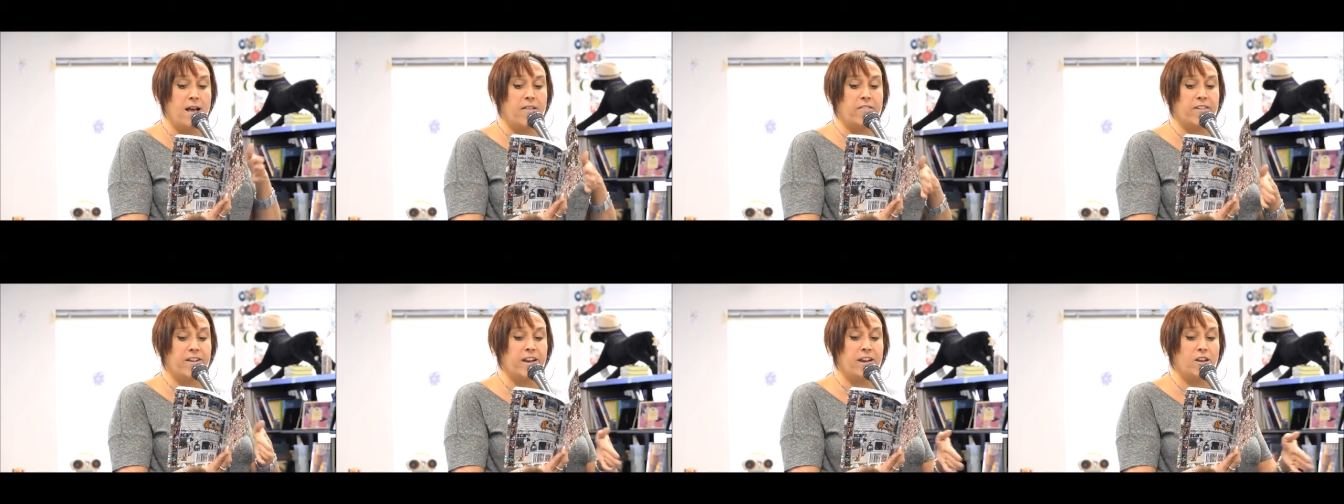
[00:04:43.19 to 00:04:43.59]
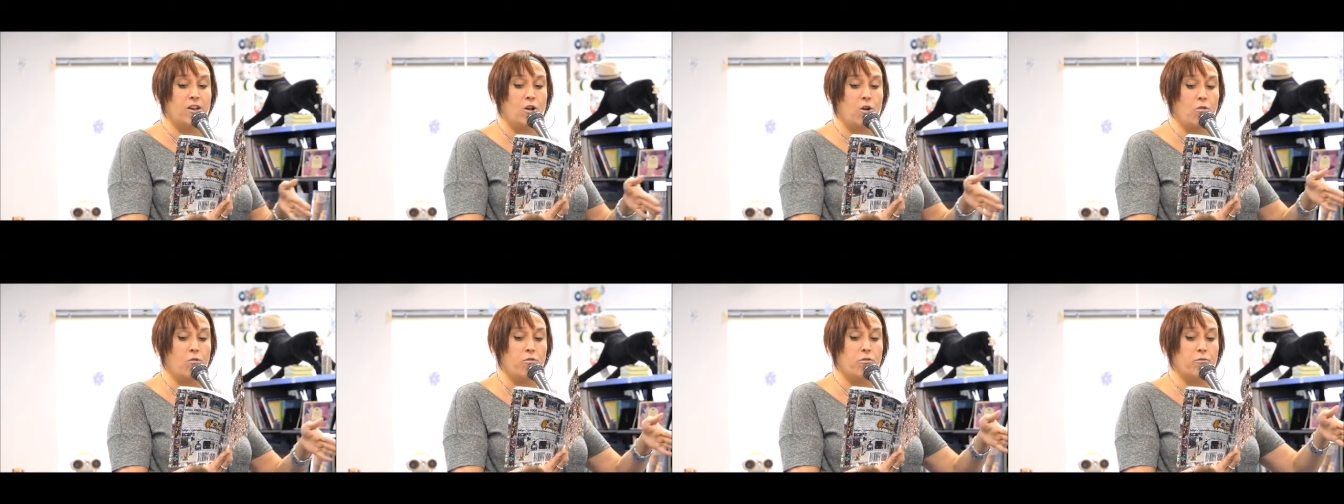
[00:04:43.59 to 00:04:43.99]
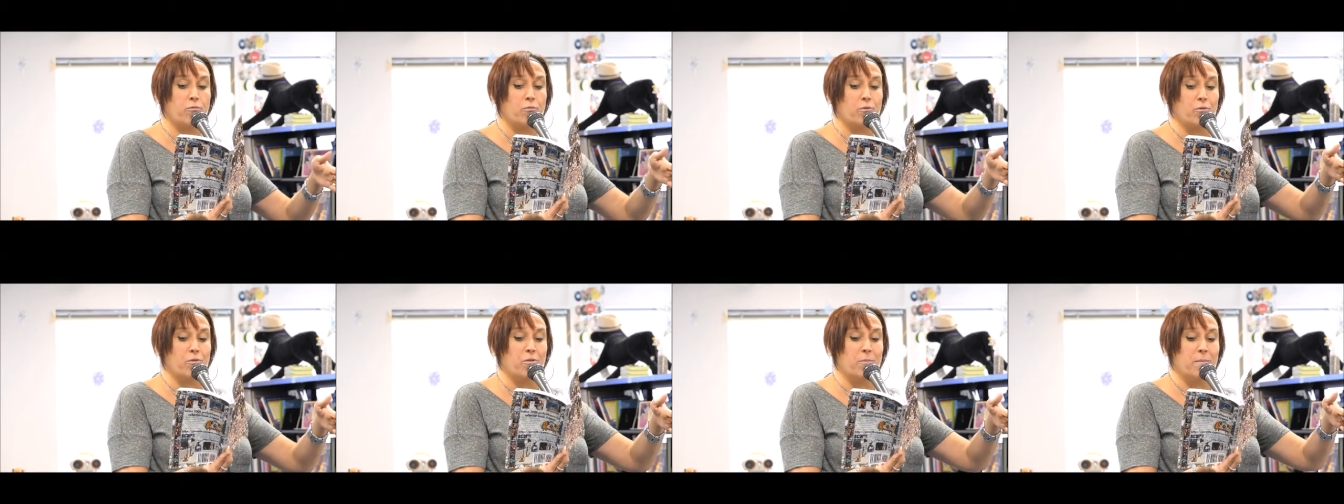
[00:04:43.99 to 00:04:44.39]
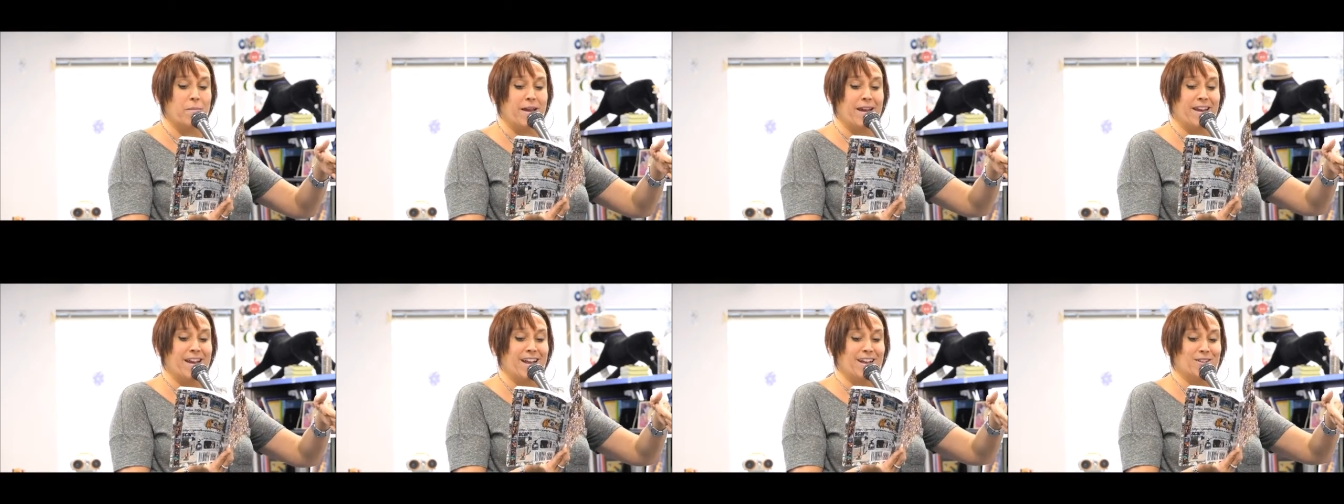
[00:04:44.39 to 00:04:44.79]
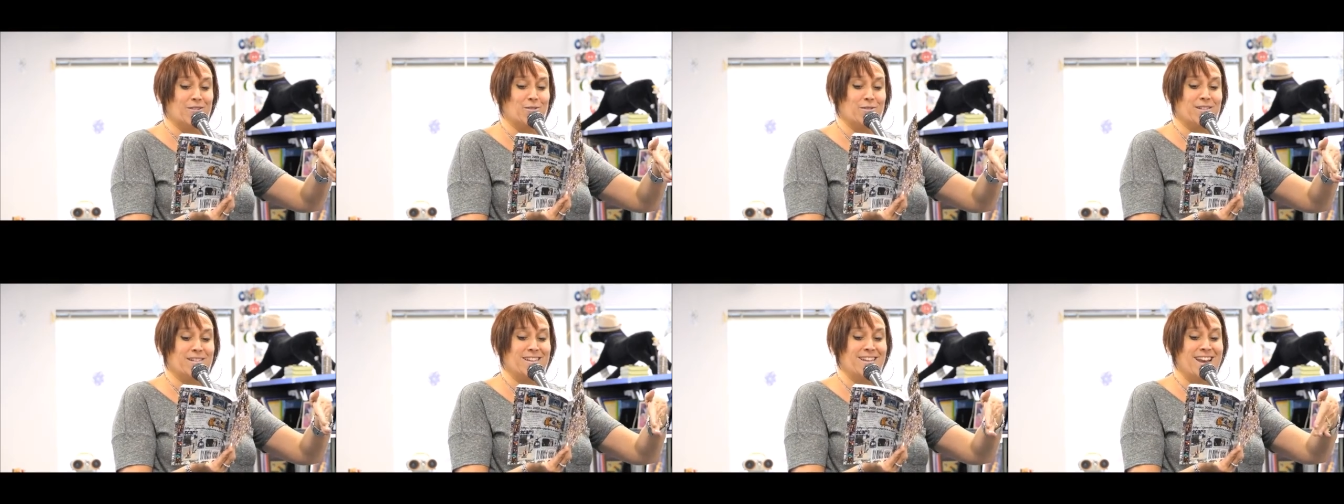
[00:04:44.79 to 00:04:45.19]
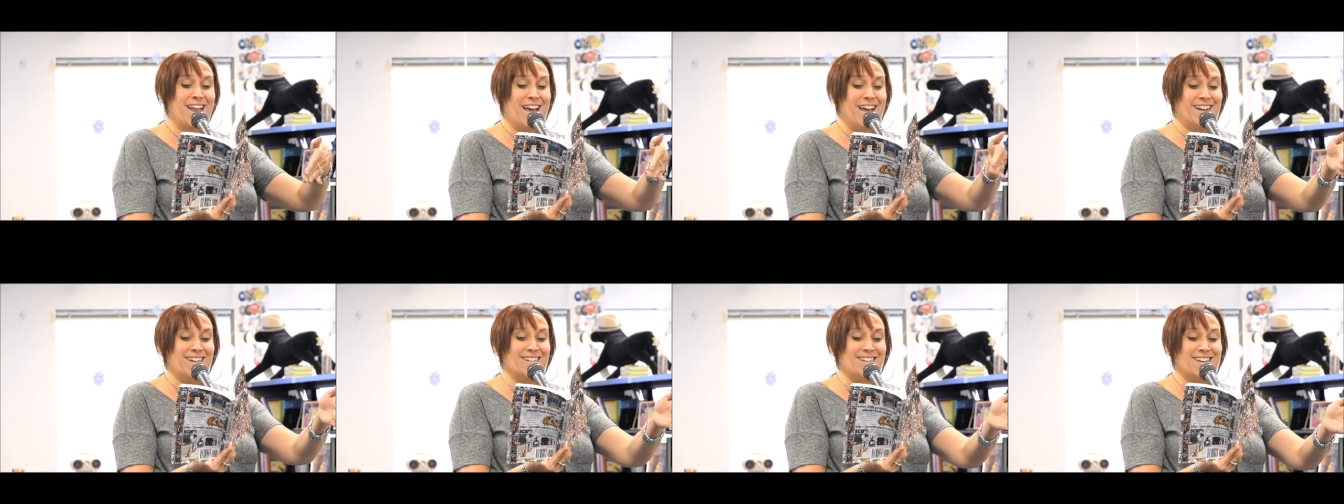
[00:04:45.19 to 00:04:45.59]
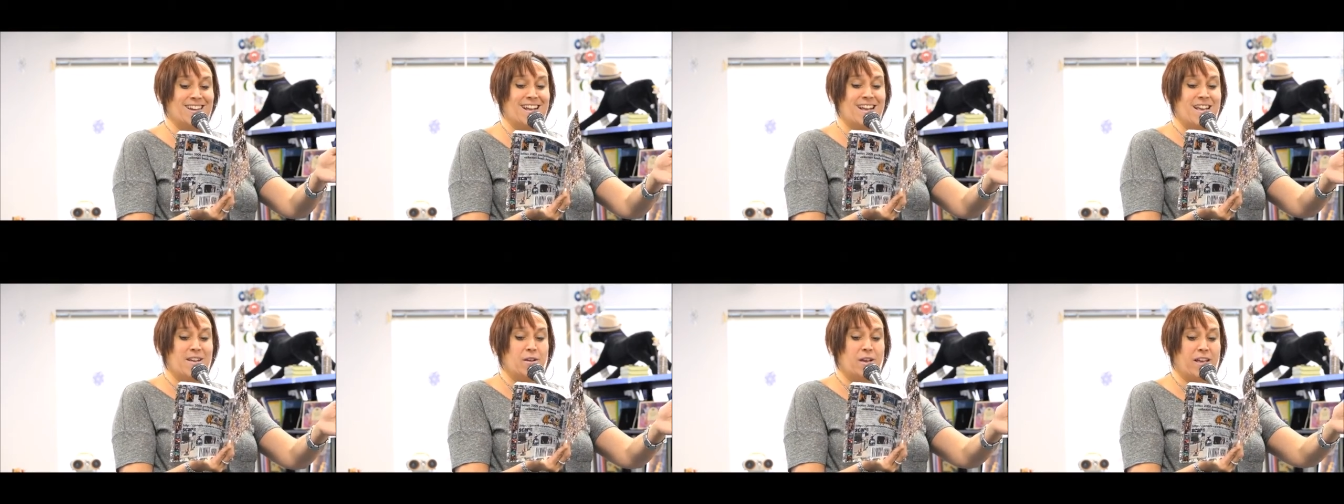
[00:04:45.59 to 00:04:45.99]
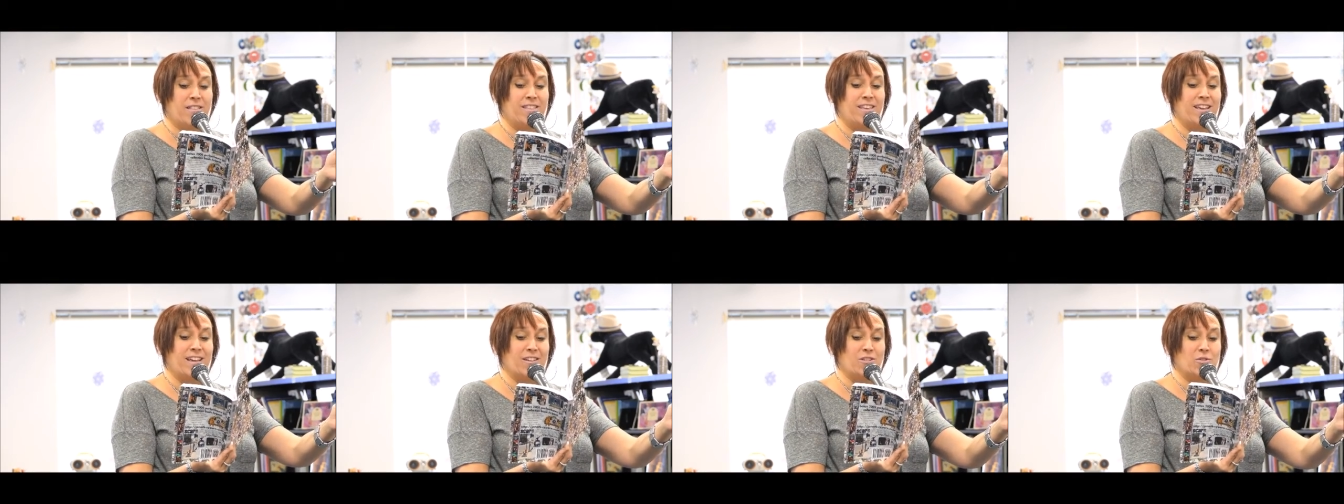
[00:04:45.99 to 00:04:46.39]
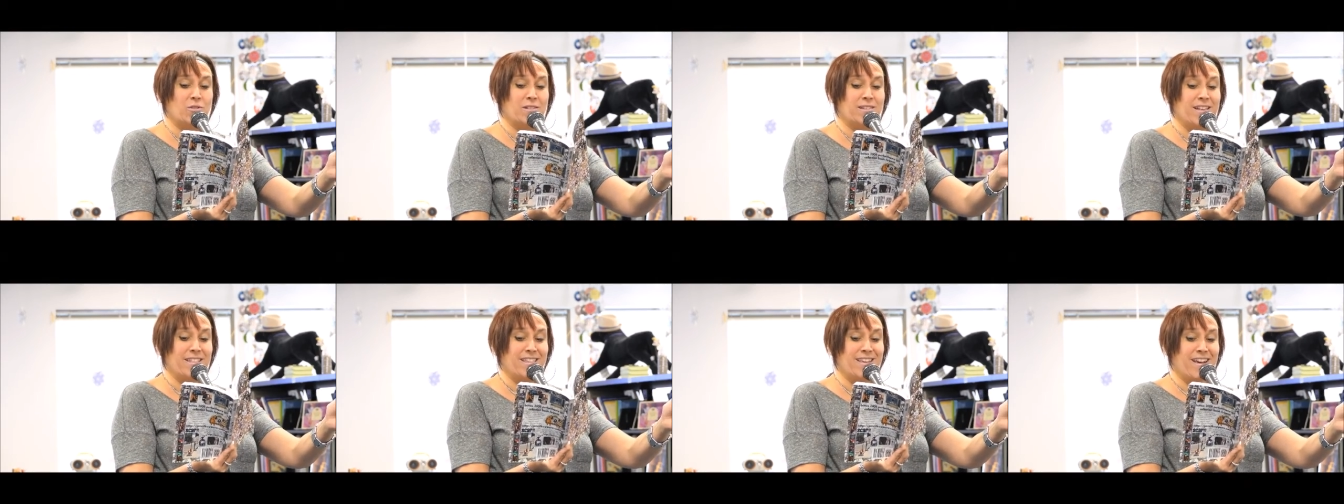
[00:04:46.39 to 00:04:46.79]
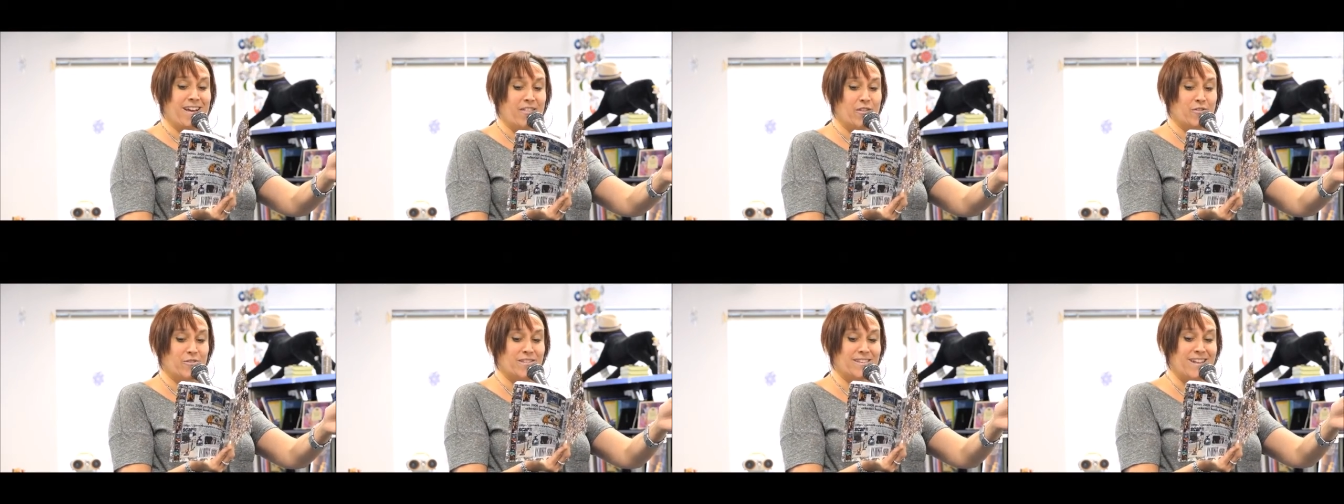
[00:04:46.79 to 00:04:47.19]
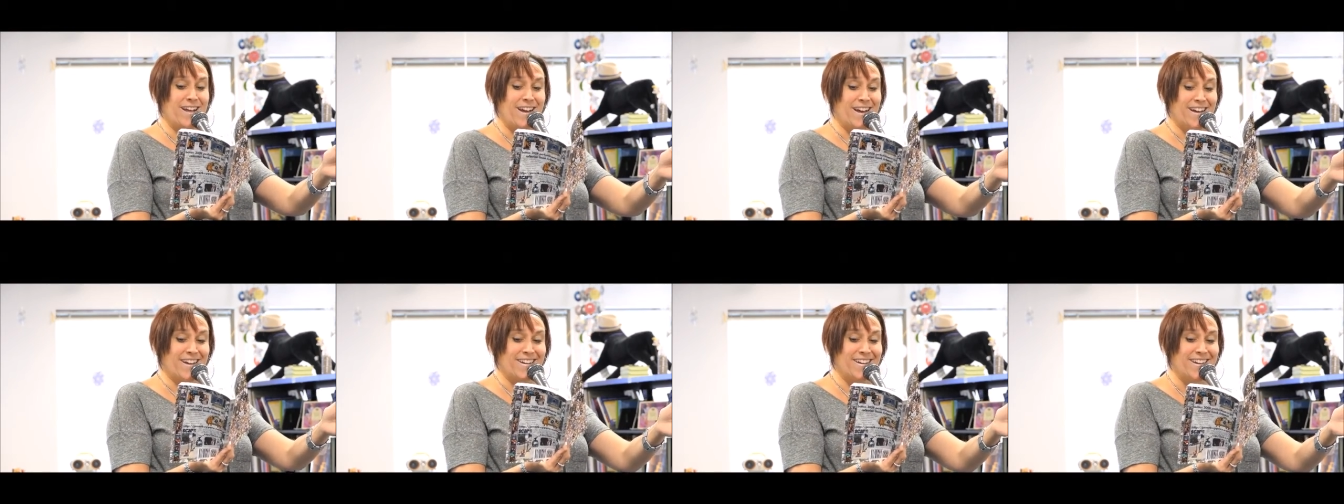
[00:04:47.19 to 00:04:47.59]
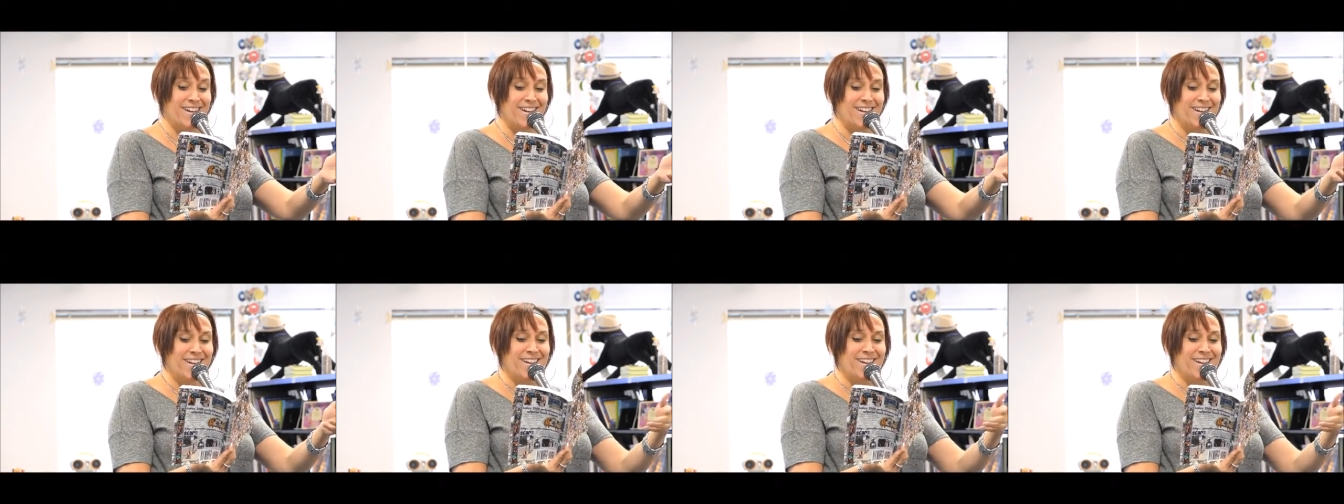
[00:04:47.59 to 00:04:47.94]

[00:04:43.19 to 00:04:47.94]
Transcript: and then I'd go through the main entrance and exit at the entrance on the other side.